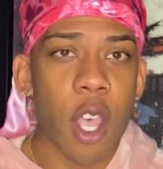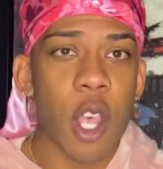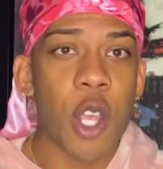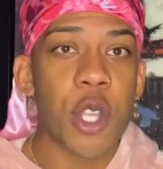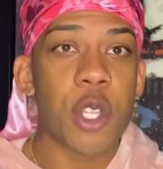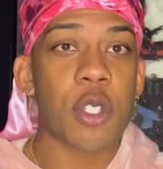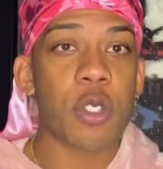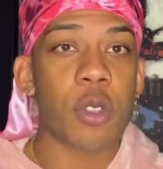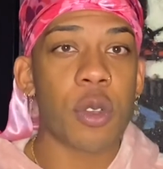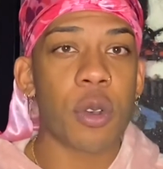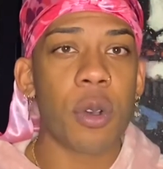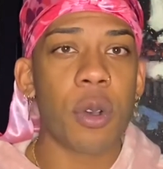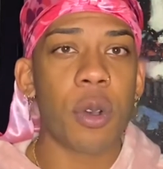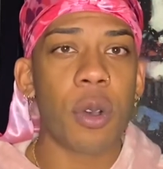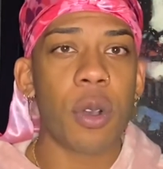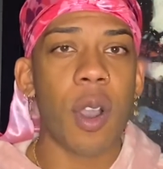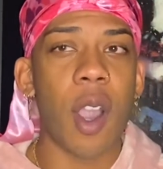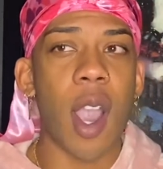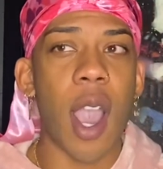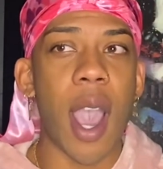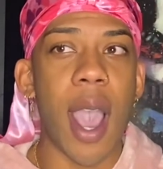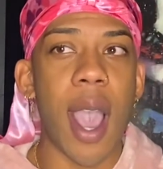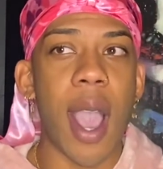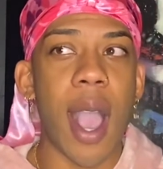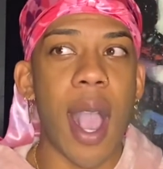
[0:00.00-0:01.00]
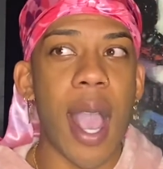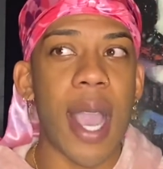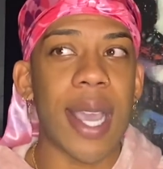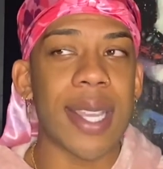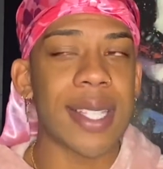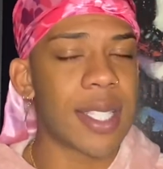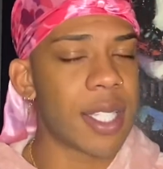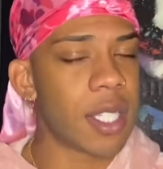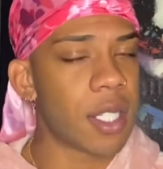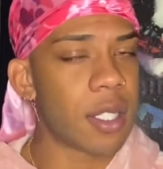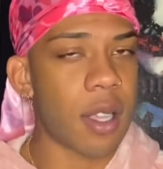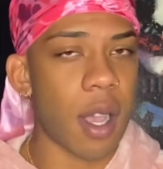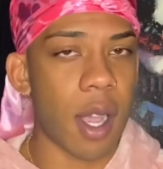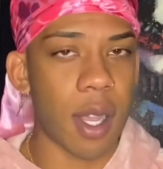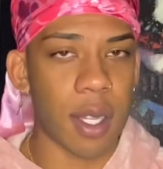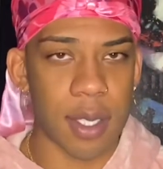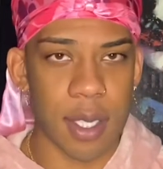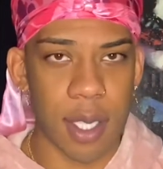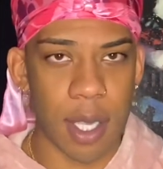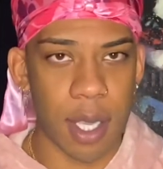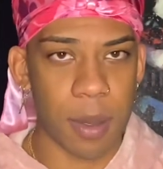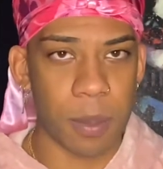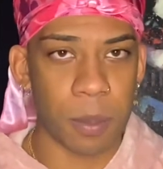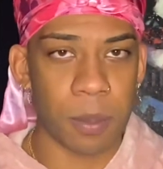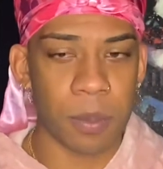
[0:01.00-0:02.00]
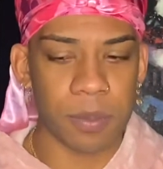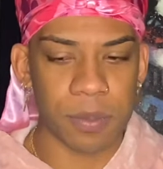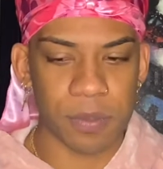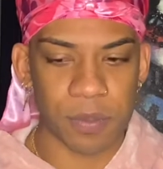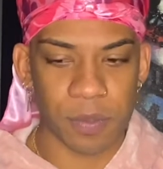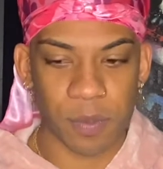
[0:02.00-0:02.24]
So I didn't talk to him.